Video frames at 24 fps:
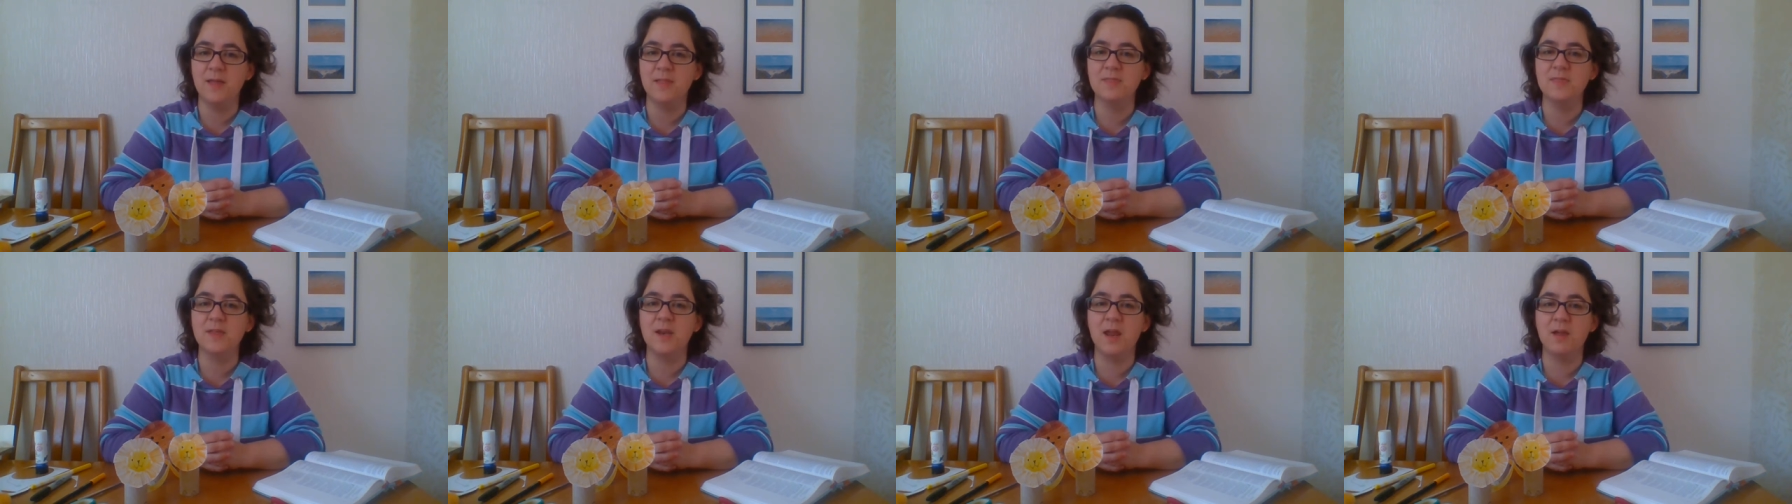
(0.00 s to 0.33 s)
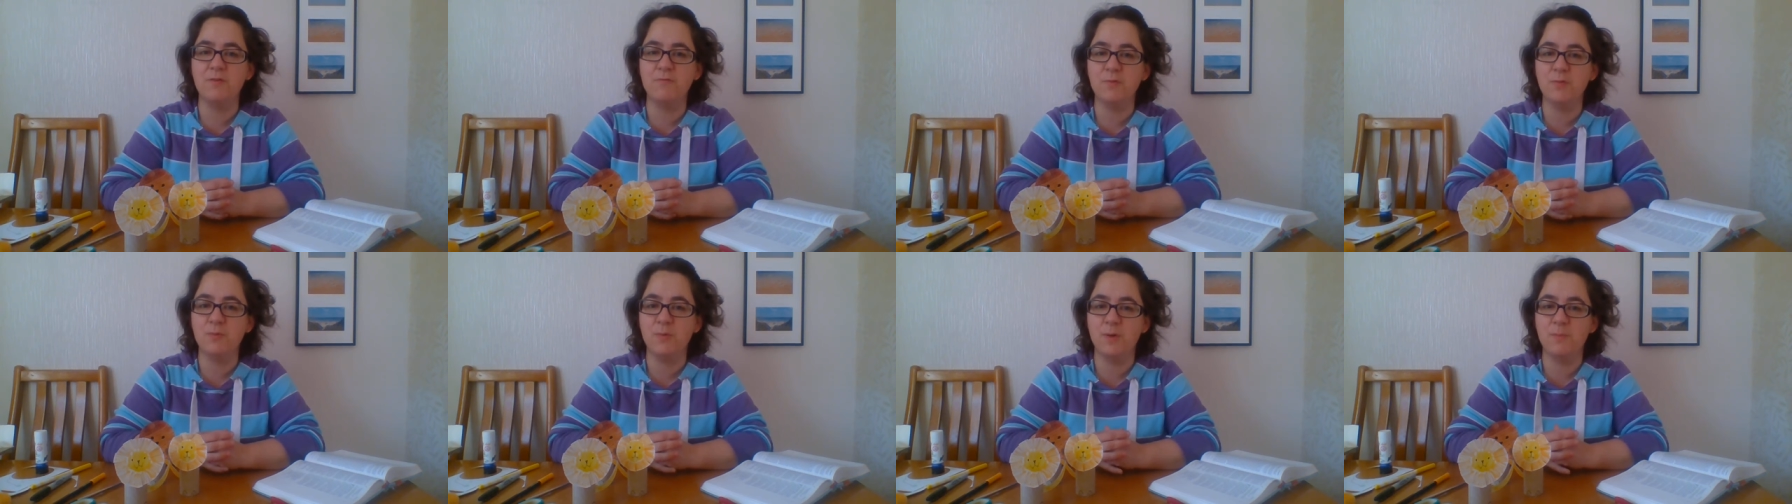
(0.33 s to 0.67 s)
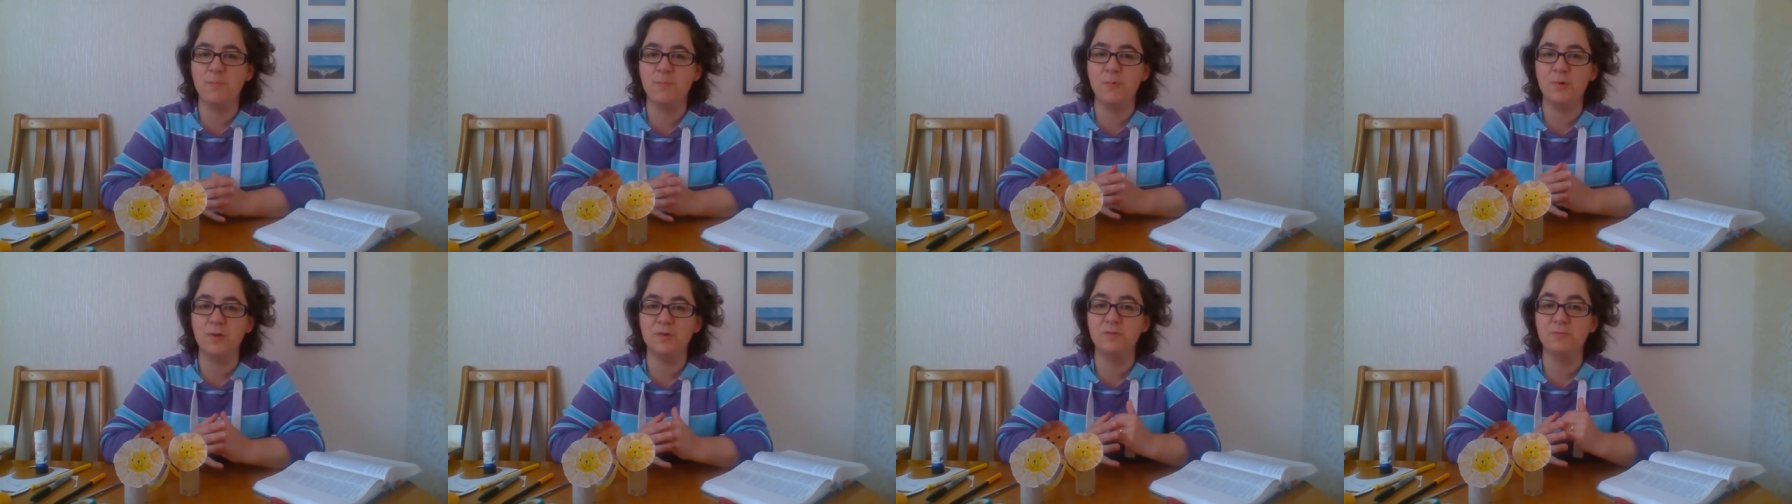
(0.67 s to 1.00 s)
that
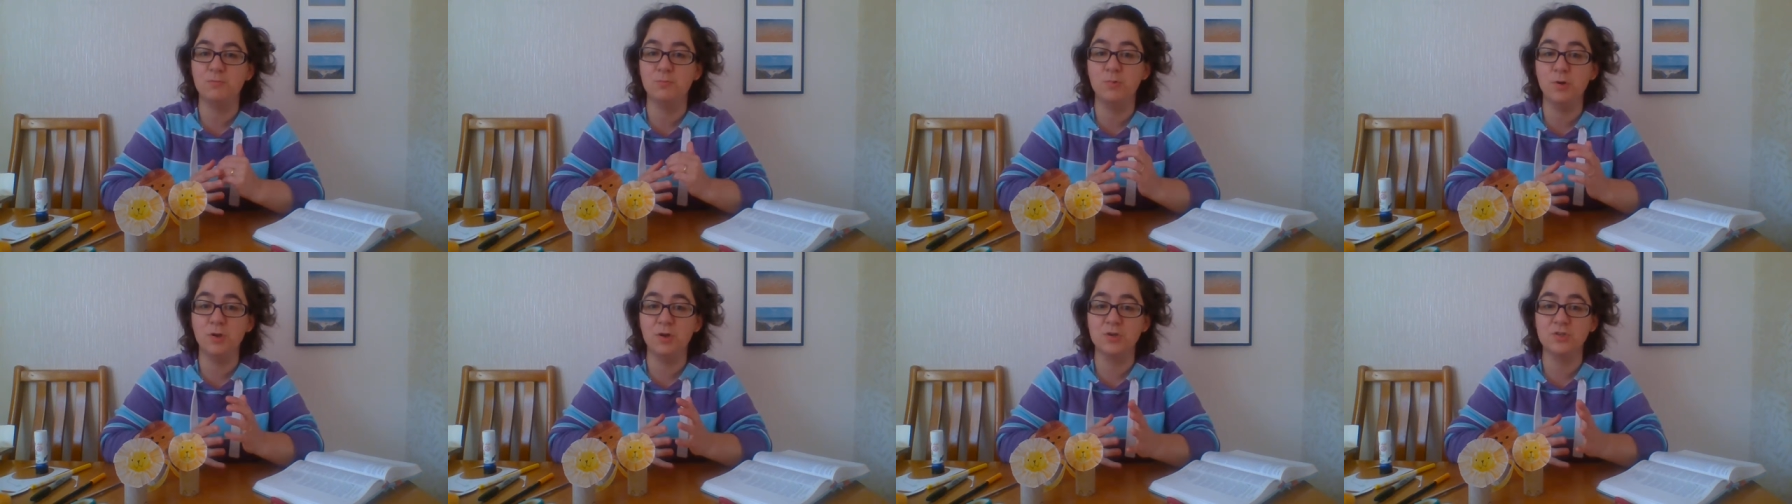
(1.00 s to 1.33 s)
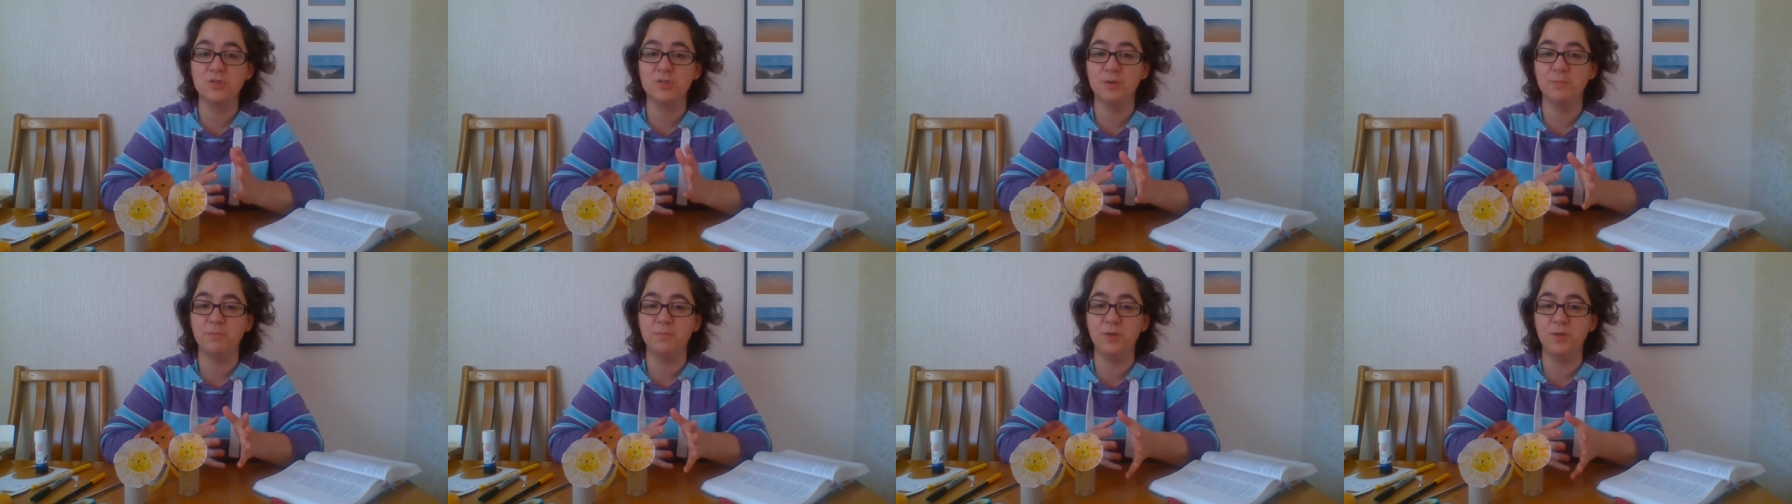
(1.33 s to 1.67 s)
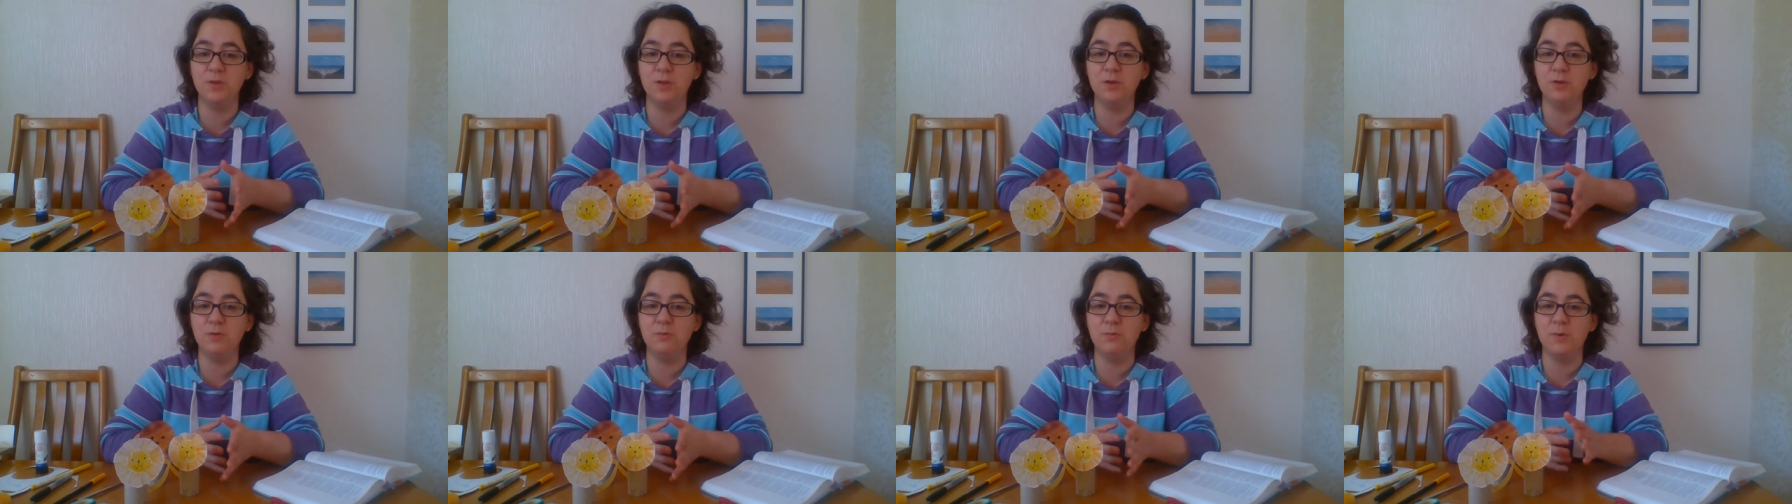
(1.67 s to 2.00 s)
everyone must worship
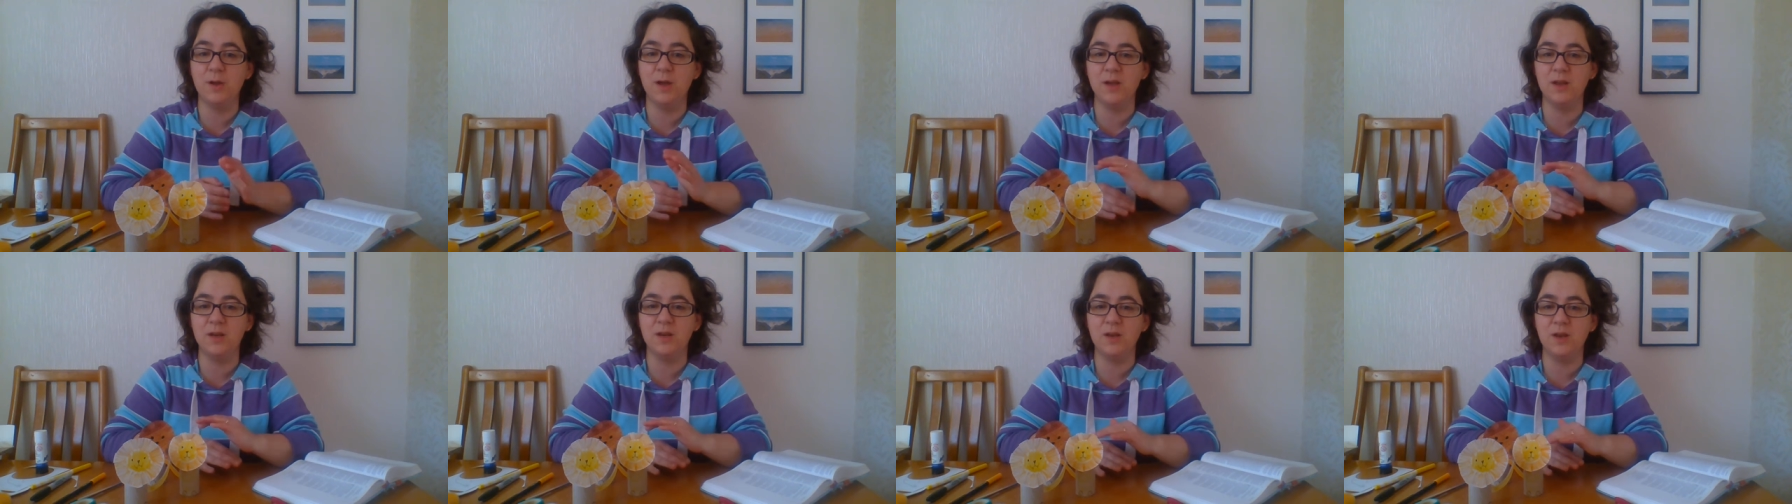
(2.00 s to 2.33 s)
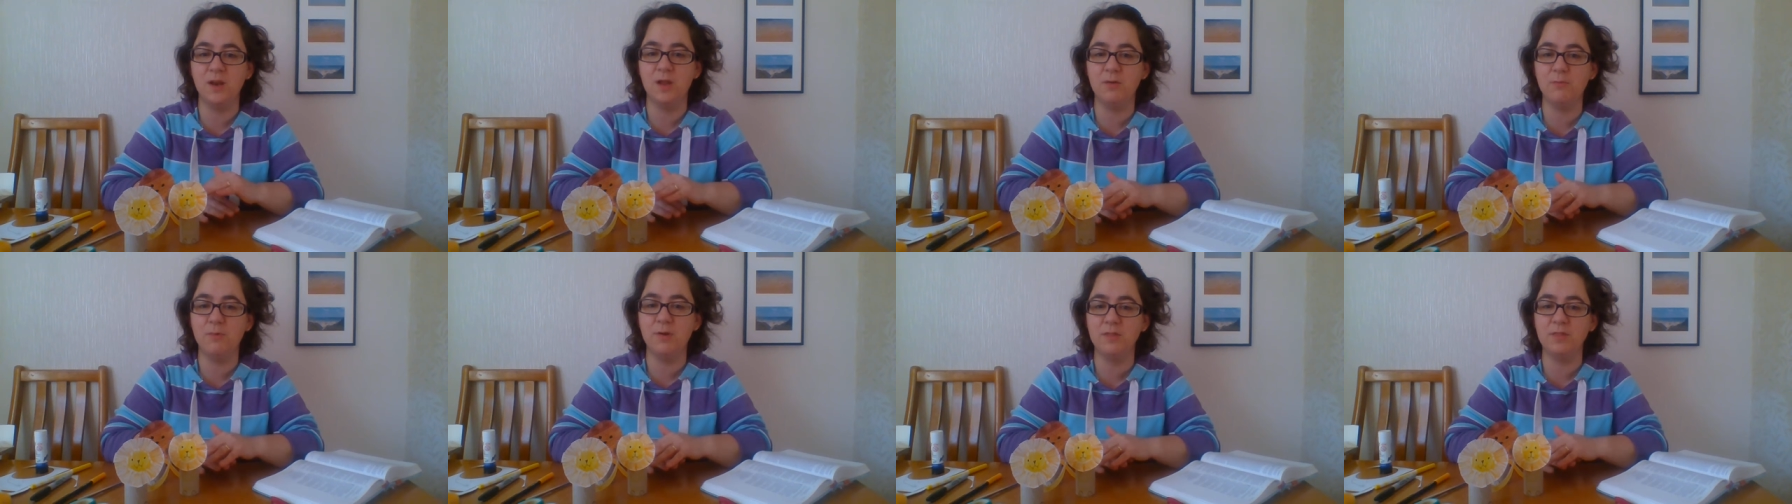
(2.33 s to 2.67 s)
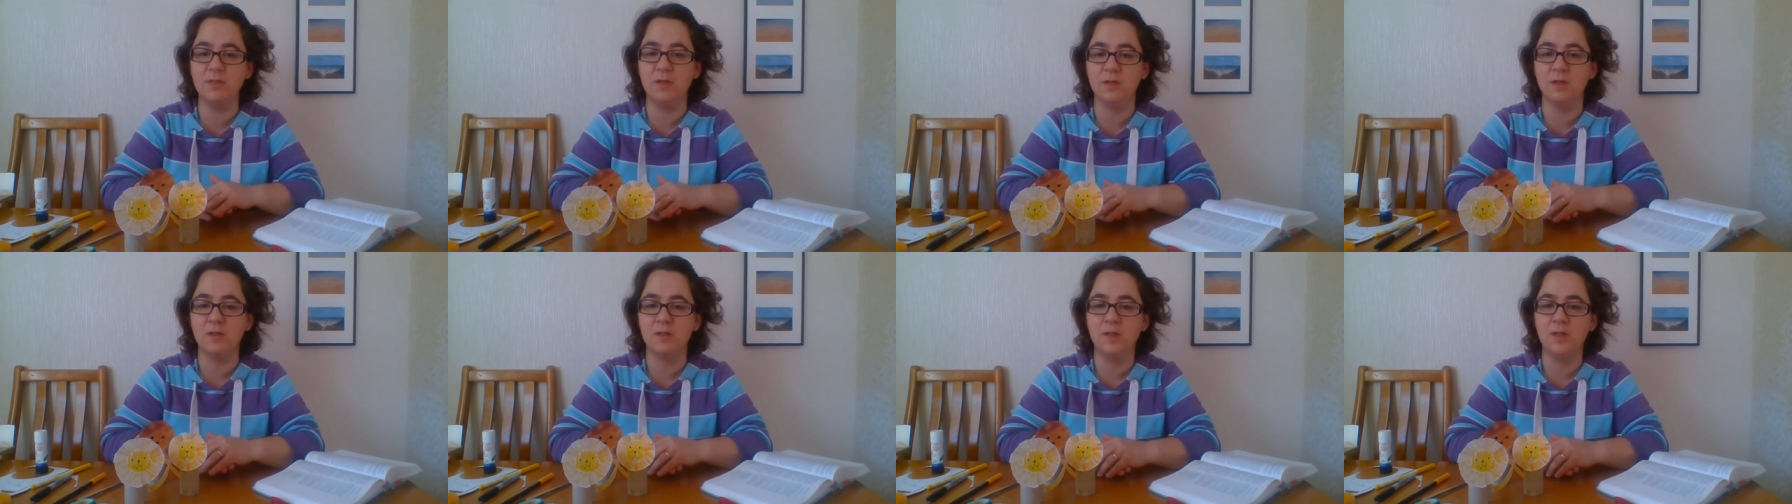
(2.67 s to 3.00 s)
you and no
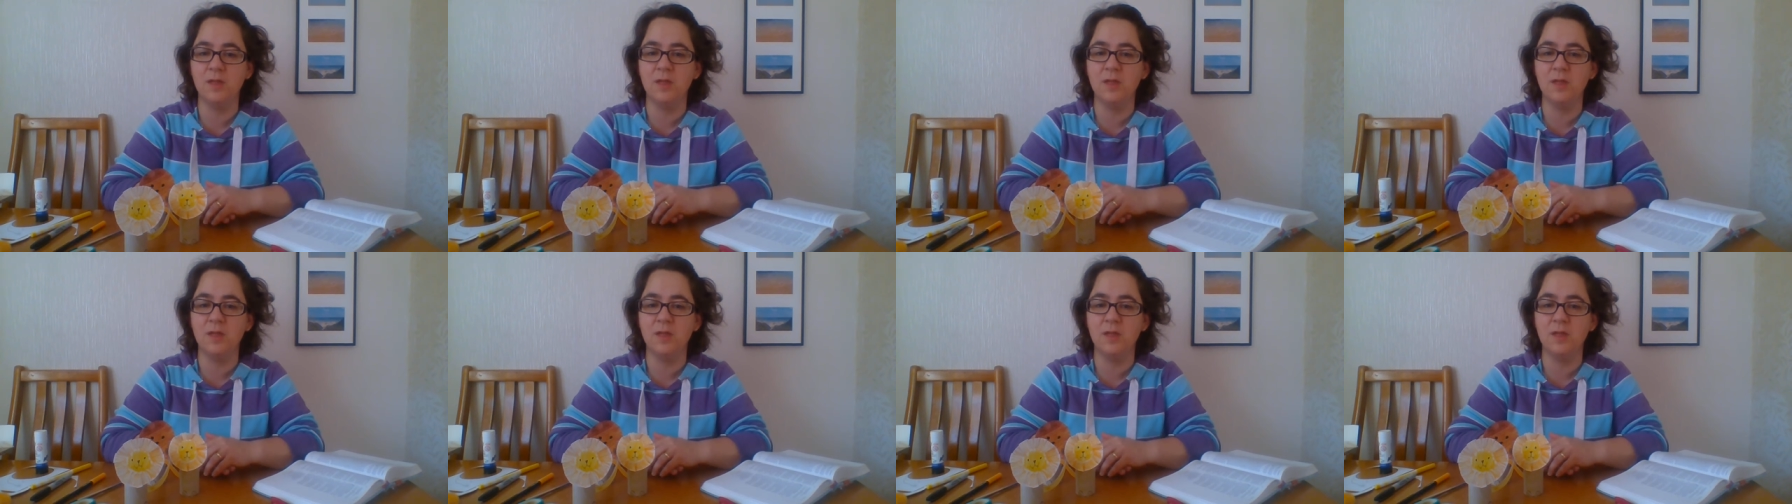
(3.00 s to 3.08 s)
other.